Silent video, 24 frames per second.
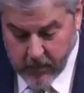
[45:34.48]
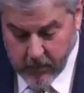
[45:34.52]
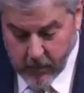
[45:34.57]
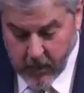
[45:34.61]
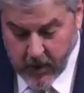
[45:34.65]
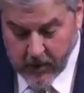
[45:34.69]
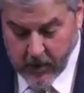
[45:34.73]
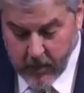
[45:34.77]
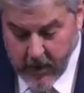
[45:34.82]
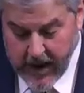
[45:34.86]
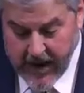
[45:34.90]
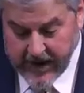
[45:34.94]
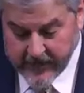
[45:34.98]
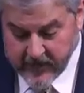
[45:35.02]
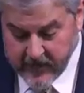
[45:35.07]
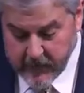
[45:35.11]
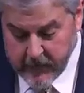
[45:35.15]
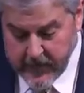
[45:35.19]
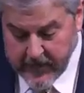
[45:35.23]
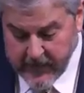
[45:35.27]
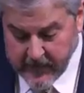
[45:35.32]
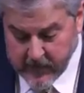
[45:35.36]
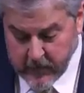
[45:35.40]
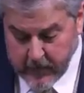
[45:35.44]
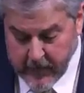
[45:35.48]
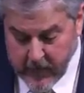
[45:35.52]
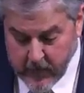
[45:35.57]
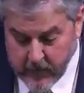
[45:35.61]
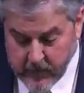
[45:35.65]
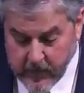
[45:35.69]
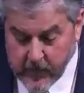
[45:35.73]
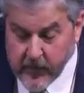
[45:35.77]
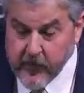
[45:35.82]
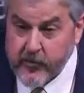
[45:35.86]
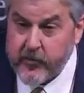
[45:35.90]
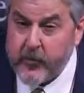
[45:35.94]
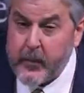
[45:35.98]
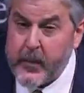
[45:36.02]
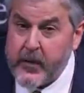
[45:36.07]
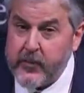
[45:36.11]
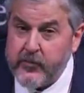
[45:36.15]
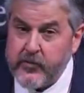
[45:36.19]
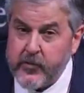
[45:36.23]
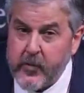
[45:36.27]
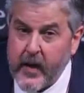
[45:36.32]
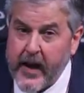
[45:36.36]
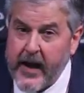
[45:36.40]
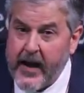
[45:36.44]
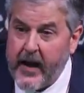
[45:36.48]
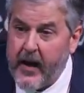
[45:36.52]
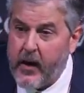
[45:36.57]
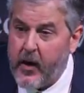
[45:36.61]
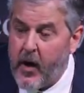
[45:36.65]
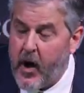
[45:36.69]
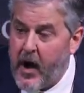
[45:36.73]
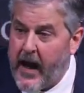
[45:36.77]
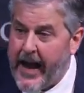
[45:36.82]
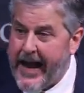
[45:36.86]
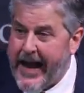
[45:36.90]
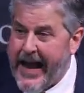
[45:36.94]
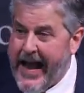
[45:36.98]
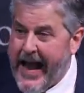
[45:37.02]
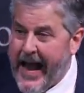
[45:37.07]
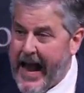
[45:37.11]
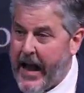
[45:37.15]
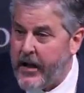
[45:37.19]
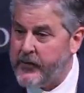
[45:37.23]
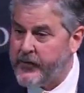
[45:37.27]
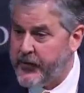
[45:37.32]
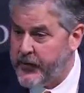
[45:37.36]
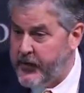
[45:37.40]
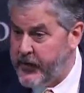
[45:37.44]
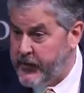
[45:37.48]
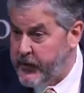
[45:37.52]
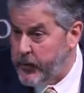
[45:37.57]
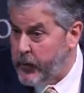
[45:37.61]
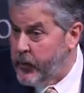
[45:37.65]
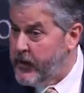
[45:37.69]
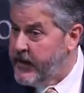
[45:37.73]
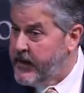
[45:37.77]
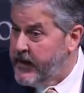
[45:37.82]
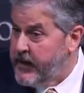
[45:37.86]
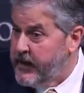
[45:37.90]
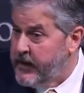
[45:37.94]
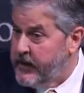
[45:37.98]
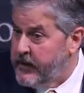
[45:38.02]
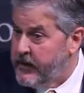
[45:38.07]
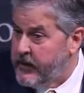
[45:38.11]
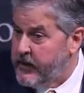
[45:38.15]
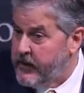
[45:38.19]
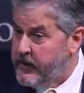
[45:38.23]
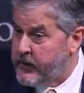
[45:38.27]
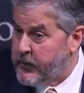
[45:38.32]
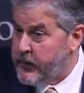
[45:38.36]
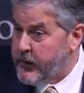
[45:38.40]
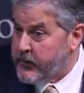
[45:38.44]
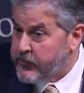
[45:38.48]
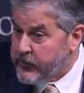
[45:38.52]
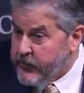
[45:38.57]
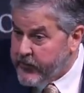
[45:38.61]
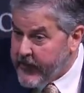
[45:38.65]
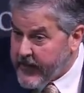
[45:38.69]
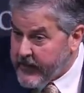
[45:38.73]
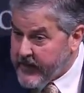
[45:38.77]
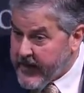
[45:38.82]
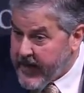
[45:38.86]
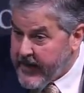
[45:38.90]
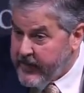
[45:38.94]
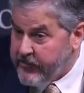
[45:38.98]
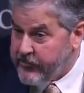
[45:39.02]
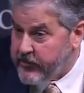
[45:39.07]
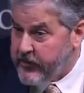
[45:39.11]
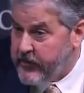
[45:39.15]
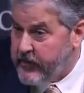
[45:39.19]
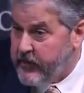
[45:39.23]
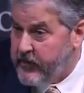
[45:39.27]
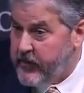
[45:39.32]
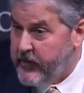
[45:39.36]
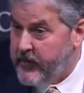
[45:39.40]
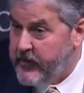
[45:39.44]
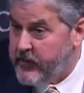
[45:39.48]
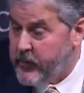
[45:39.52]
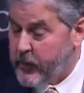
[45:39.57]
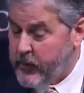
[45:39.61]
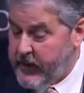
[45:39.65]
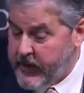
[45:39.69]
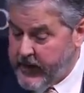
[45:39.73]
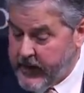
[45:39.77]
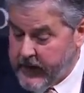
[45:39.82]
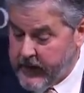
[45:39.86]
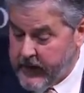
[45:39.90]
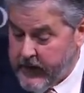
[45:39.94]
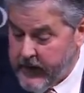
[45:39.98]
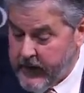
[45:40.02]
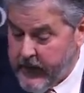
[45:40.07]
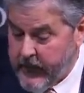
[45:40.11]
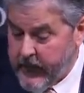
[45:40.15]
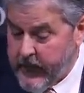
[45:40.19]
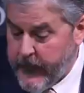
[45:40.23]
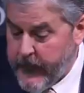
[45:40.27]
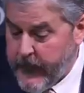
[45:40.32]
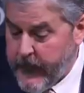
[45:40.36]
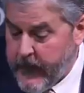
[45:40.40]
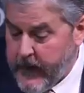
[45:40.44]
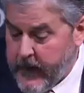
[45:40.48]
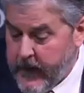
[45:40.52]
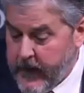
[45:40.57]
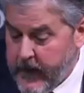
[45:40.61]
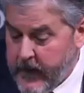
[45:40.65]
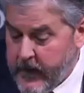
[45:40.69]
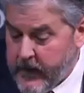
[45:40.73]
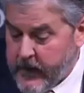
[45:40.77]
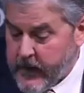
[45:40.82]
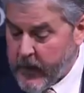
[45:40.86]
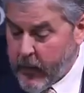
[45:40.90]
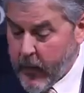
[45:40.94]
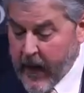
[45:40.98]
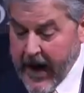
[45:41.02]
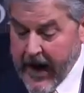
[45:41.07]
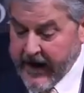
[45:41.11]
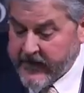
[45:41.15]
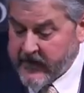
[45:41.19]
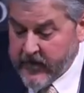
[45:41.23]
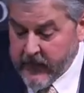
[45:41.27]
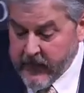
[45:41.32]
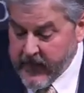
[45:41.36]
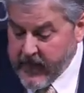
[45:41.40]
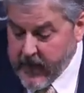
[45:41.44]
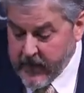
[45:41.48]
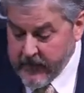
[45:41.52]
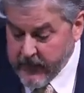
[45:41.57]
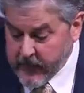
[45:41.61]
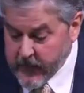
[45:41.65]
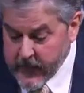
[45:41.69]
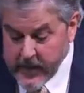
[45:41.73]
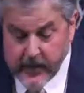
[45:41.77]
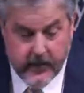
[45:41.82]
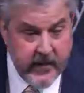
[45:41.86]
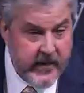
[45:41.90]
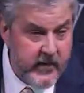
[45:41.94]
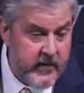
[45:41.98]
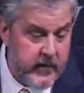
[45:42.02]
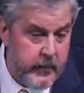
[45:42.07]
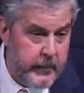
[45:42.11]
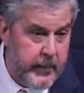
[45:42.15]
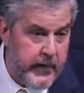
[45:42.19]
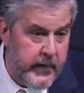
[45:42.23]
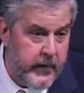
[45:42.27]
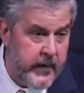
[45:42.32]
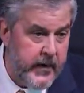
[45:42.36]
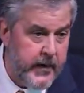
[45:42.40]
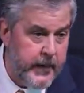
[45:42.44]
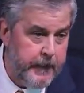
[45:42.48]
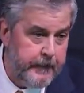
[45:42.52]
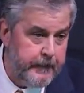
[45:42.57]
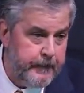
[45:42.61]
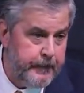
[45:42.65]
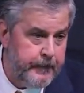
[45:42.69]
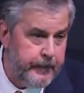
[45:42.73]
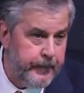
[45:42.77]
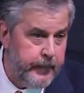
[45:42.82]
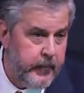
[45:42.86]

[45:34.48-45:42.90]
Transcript: What cracks have been exposed in your spiritual house this week, the spiritual foundation this week? The cracks of an unforgiving spirit,